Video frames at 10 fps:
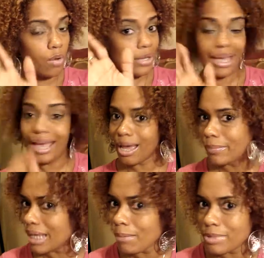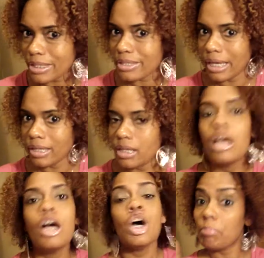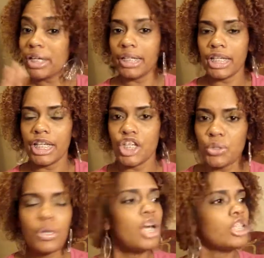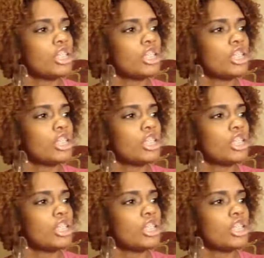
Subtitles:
Okay, I mean, I'm just saying. But anywho,